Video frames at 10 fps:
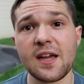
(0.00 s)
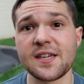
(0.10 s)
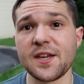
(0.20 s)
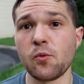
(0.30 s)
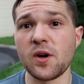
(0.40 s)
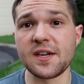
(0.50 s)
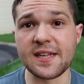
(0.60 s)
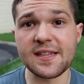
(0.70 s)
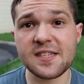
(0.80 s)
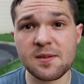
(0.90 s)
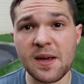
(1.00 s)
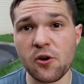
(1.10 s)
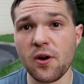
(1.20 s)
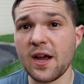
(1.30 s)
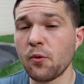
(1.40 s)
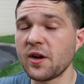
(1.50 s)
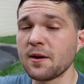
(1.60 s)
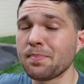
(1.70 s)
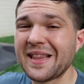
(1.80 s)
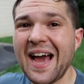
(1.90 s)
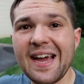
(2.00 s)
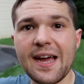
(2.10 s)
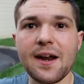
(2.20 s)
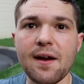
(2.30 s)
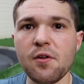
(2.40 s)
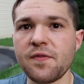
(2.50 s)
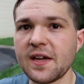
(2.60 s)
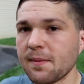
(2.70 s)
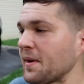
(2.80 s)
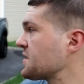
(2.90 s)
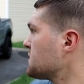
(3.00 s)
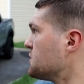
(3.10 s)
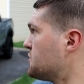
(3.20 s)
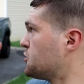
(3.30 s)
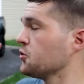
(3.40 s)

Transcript: because I wanted to get the cement gray. I wanted to black out everything and basically